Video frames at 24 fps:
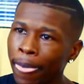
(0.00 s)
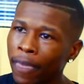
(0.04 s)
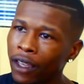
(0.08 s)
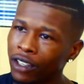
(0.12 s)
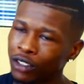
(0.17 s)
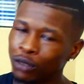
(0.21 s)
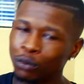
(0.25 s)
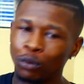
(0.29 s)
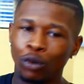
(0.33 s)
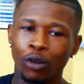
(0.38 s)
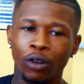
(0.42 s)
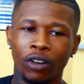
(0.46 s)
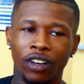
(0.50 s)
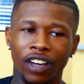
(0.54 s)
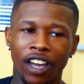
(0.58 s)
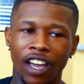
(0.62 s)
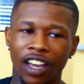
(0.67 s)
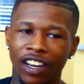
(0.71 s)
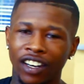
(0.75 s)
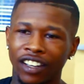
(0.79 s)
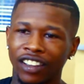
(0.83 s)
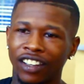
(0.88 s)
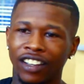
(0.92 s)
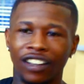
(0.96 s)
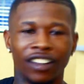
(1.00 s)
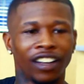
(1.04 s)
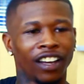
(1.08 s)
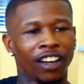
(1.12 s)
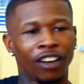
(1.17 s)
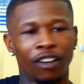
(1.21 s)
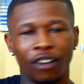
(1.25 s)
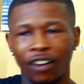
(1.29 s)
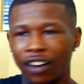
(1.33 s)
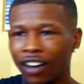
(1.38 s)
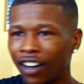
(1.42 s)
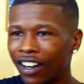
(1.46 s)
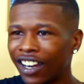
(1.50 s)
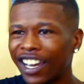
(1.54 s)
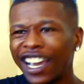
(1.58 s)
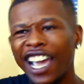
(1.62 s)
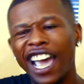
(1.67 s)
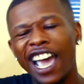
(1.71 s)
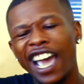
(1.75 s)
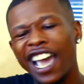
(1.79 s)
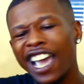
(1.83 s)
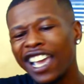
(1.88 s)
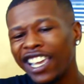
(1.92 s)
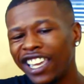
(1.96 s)
it's more kind of
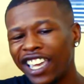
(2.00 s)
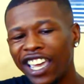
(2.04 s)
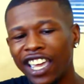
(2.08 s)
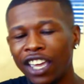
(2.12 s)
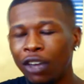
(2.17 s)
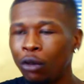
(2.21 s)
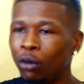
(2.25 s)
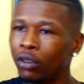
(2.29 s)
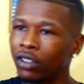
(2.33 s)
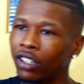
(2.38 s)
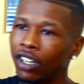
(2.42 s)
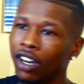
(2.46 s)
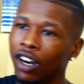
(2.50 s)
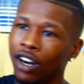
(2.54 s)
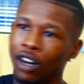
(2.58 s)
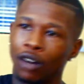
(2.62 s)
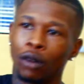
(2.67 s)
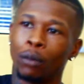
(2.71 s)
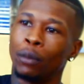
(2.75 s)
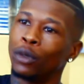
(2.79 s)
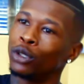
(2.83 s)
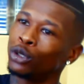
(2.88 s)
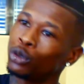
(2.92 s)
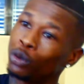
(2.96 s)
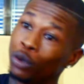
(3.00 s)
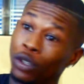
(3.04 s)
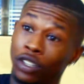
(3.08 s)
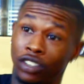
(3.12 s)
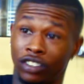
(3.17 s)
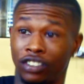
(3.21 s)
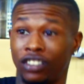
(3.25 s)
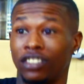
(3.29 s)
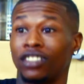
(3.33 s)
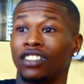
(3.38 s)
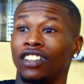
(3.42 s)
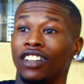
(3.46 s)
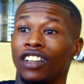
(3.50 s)
Kanye with the urban twist.